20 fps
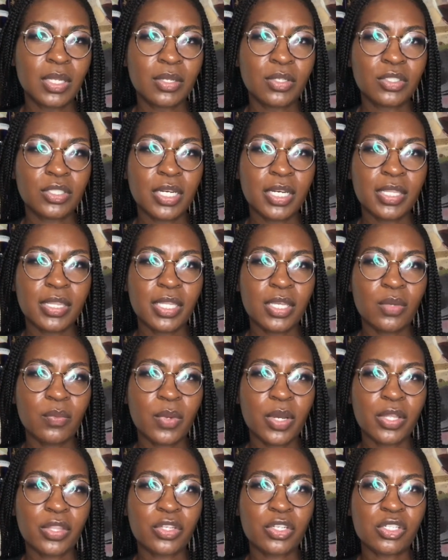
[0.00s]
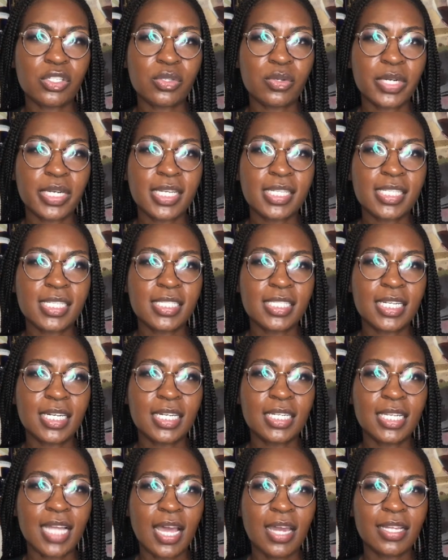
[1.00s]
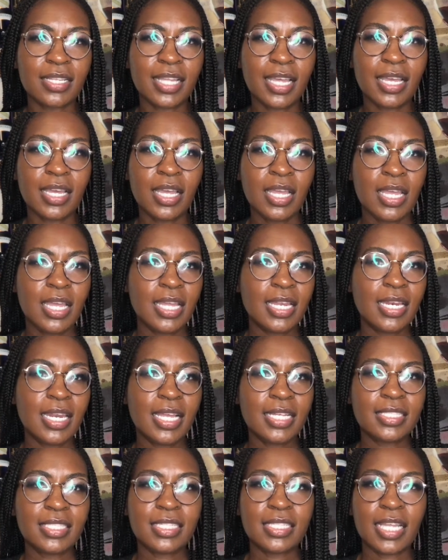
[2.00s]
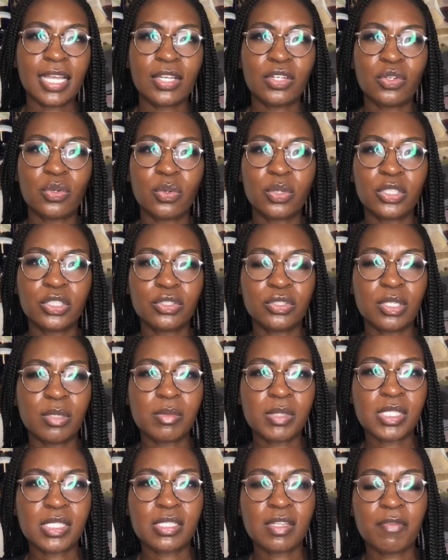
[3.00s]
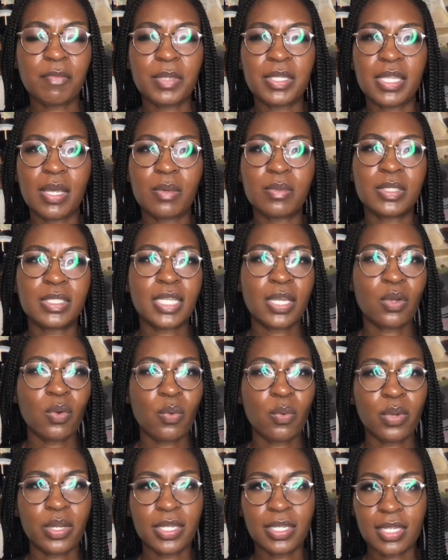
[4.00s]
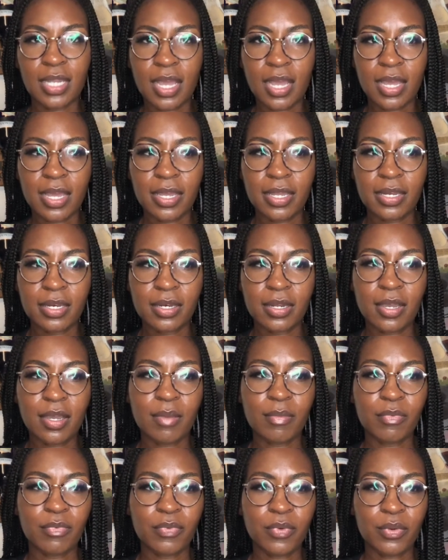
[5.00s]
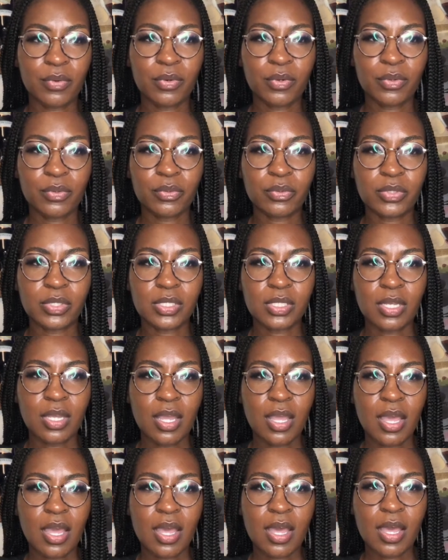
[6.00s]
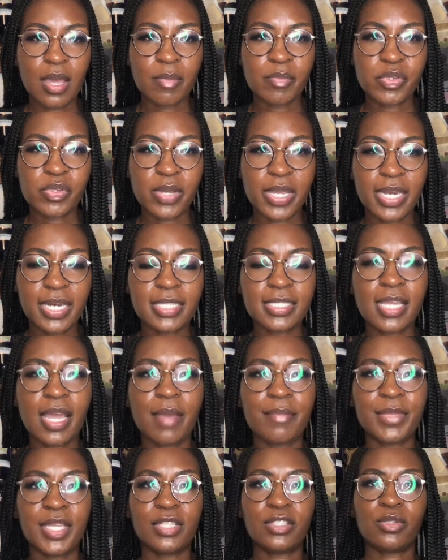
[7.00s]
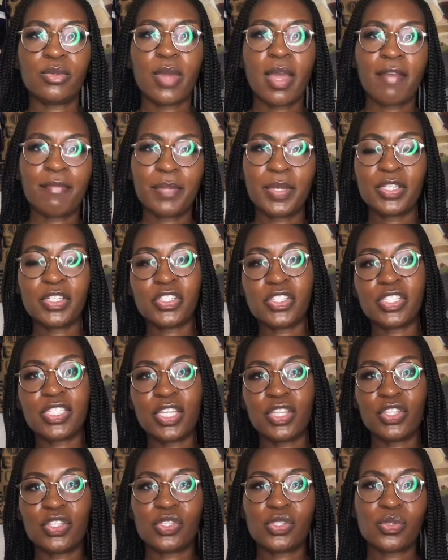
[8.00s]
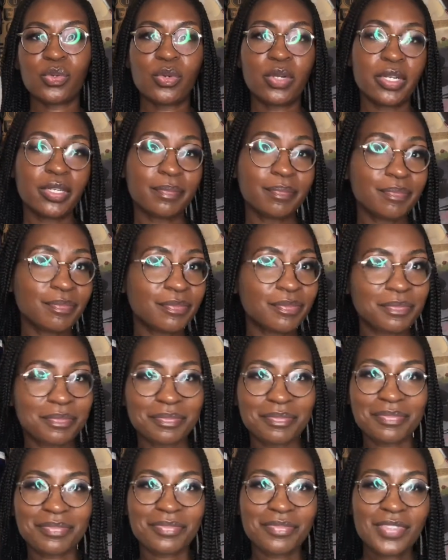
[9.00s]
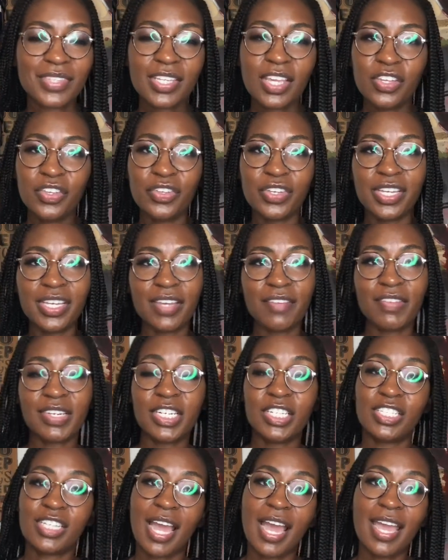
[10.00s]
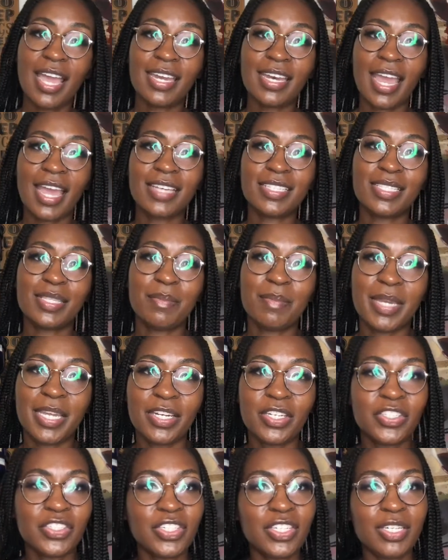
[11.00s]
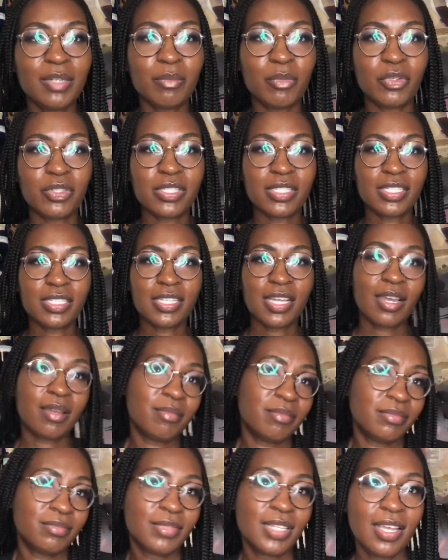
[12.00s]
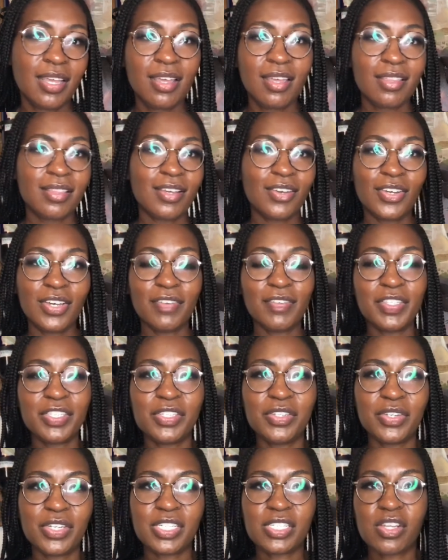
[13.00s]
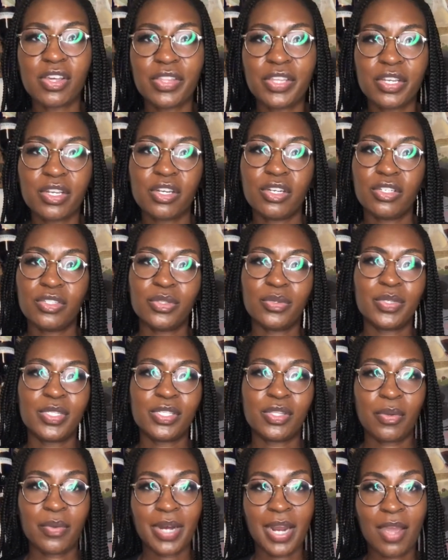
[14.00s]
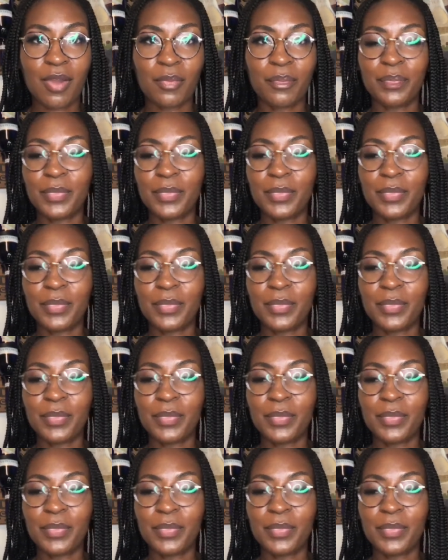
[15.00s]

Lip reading: to think what other store, because they did a lot of, like, Nick did like Nordstrom's and stuff, but that was like online photos. So anytime they do have pictures in the store, you can give it a shot and ask the manager, and most of the time they'll give it to you because all they're going to do is throw it out.